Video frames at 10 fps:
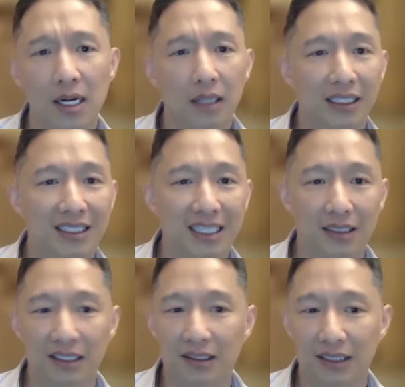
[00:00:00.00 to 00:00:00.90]

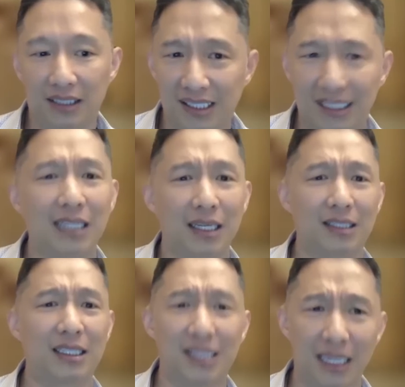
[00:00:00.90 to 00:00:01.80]
the
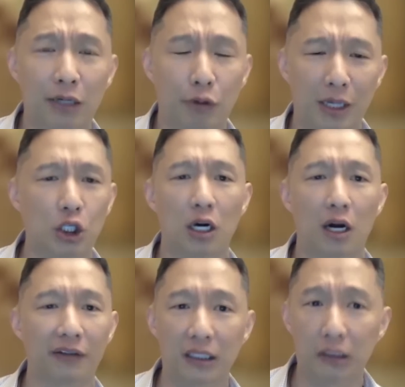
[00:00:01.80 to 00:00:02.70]
disintegration
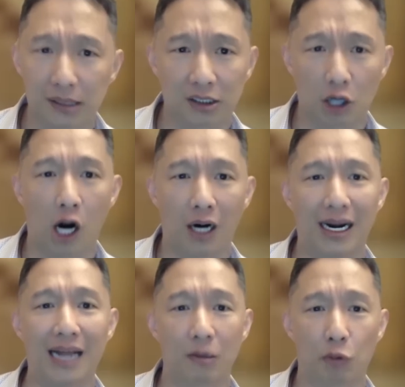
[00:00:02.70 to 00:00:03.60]
of the USSR,
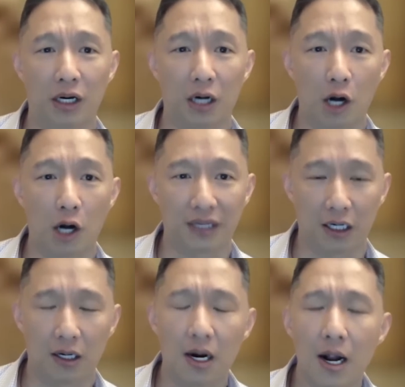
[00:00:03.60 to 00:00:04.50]
and where all
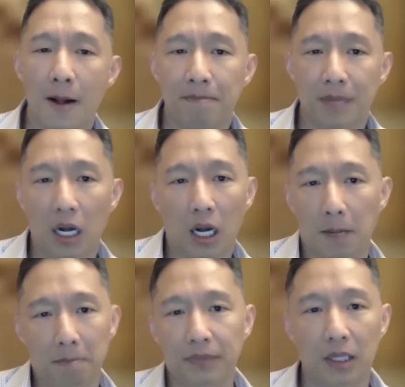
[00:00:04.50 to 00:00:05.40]
their
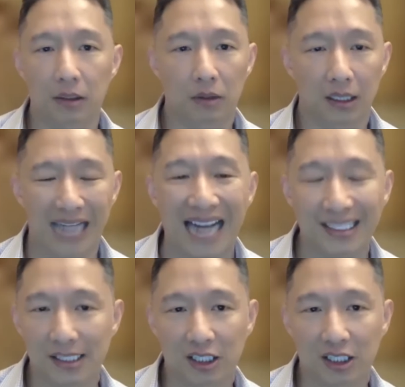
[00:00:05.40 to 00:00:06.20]
assets